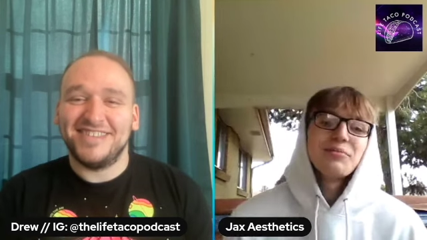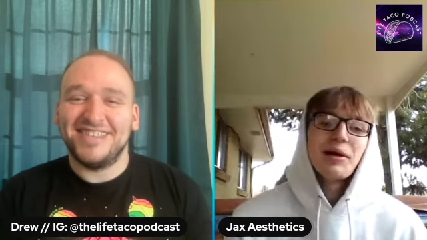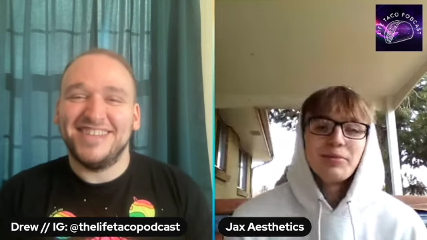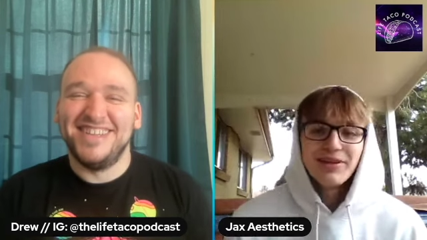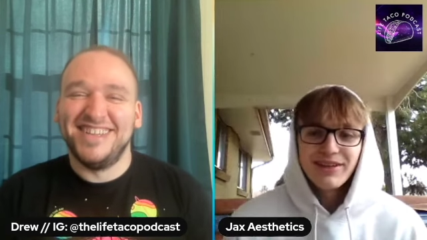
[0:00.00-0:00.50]

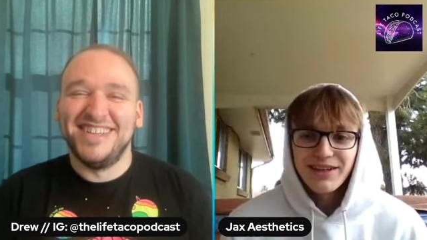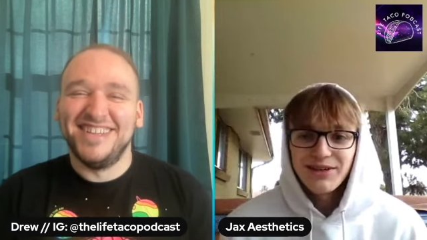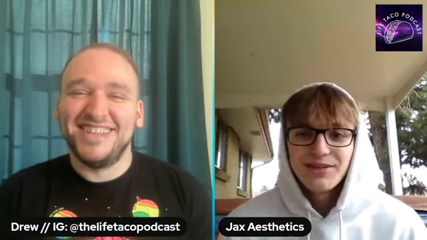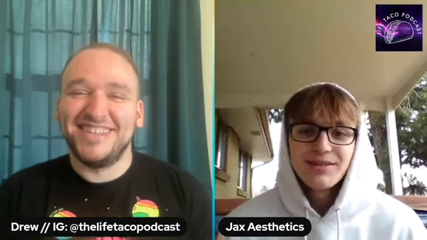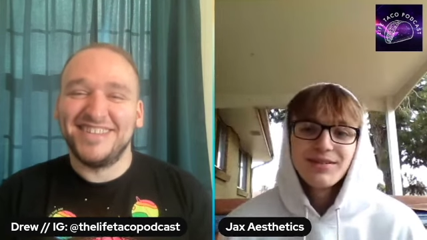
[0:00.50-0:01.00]
Speaker 1: Might be
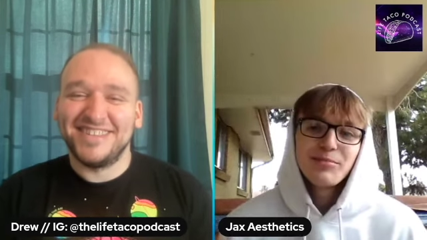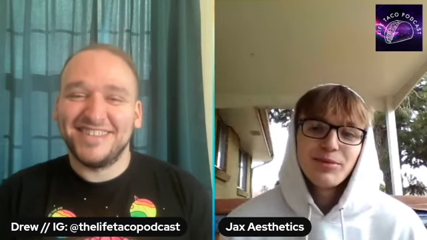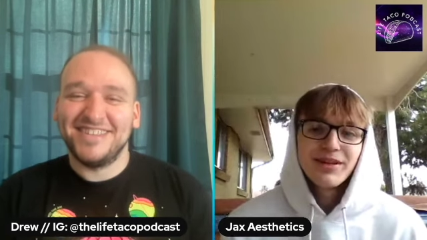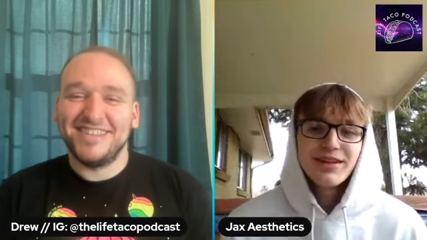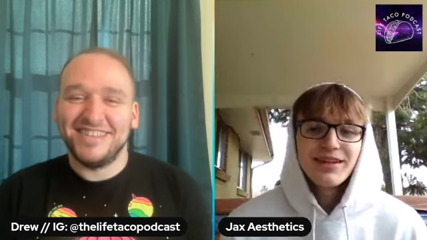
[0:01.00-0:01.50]
illegal,
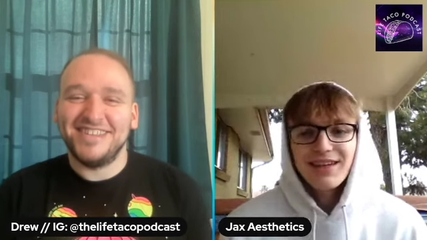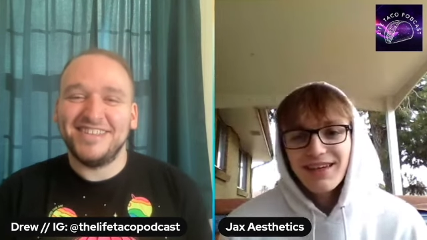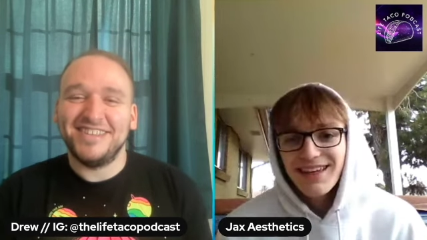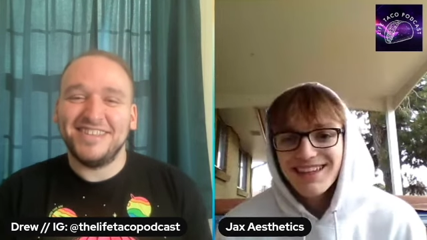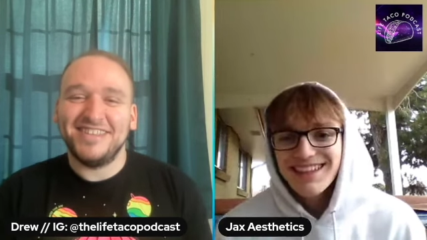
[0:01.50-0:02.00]
but
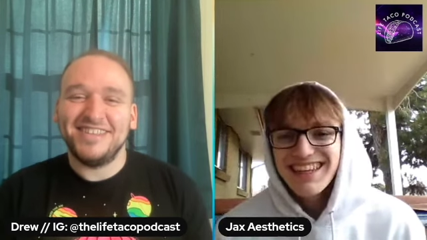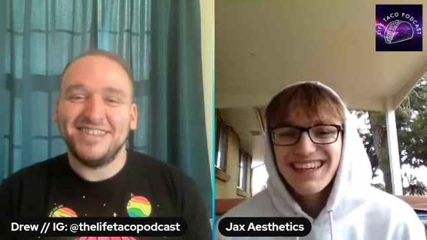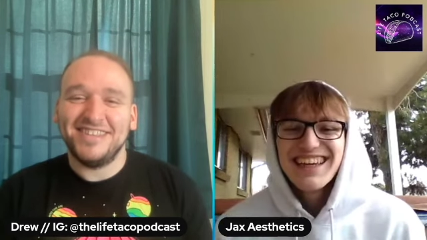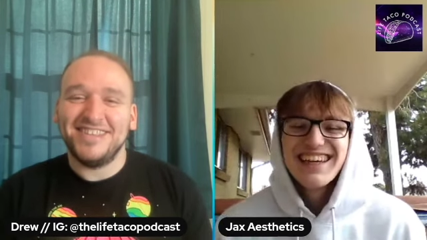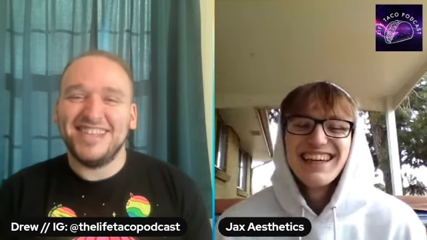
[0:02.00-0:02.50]

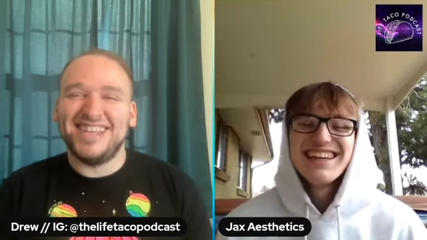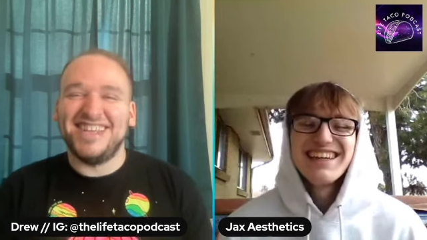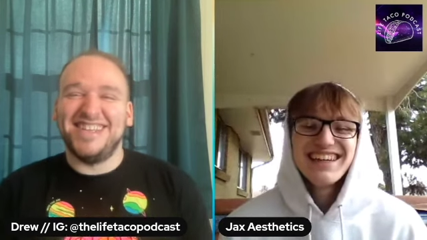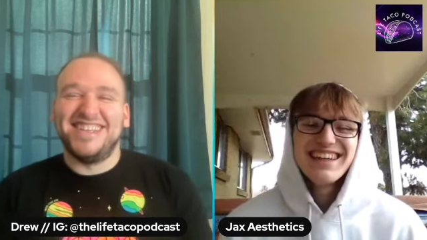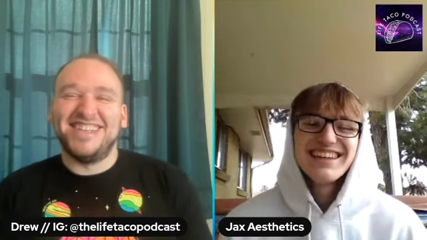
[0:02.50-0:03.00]

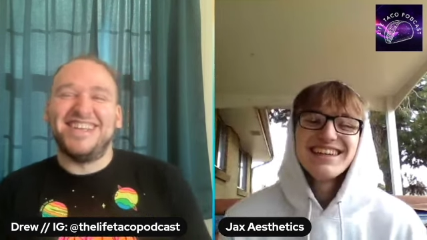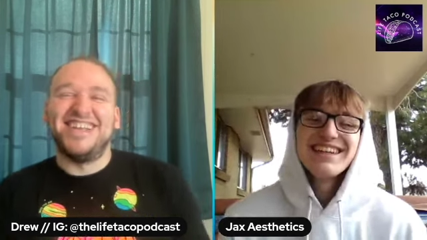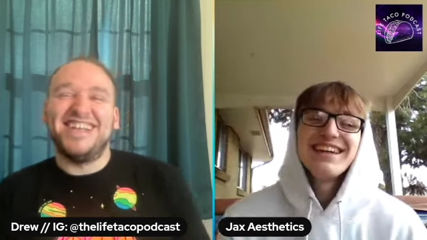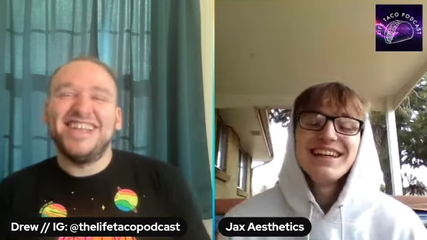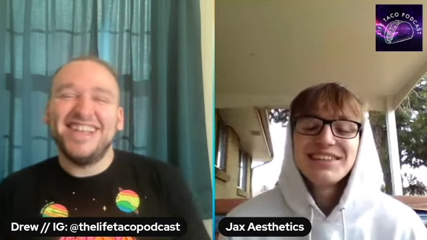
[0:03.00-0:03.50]
it,
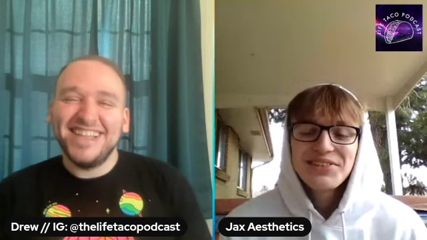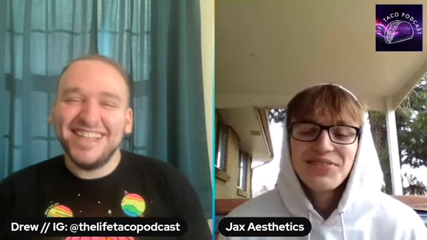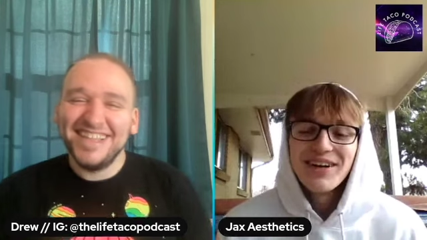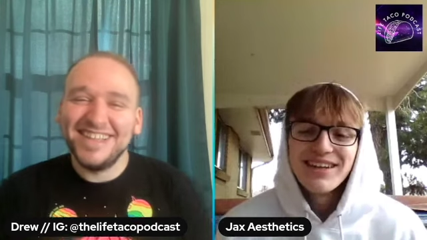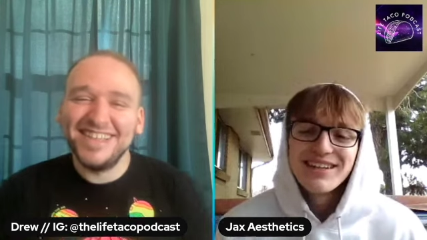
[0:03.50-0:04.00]
it's just
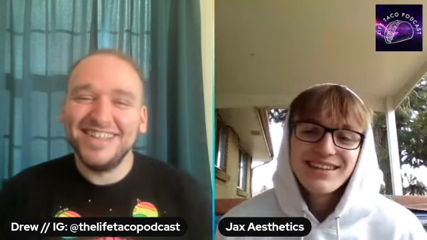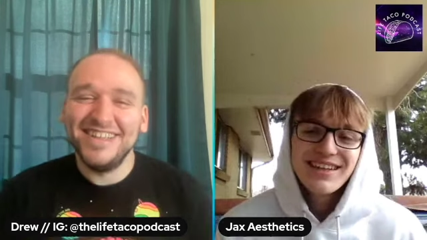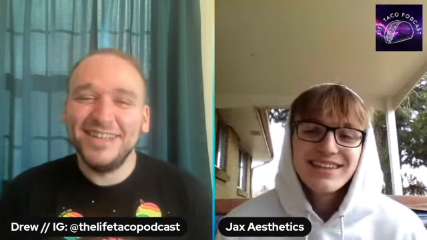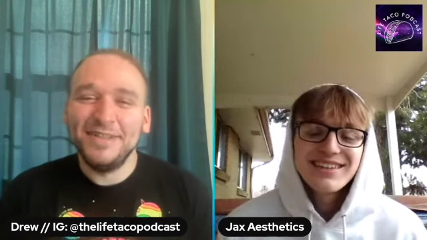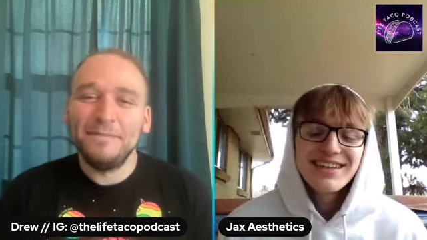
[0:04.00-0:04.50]
fun.
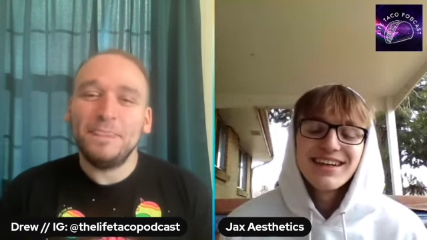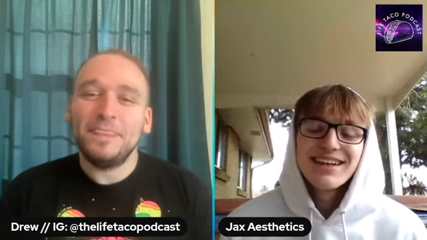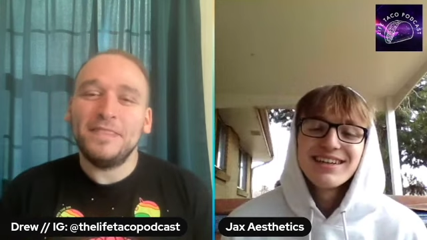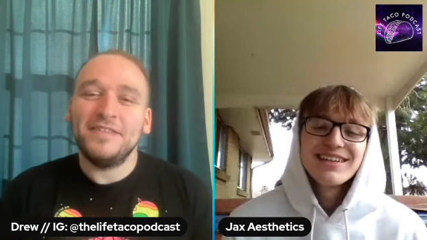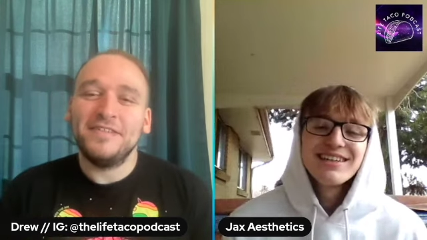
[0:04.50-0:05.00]
It's uh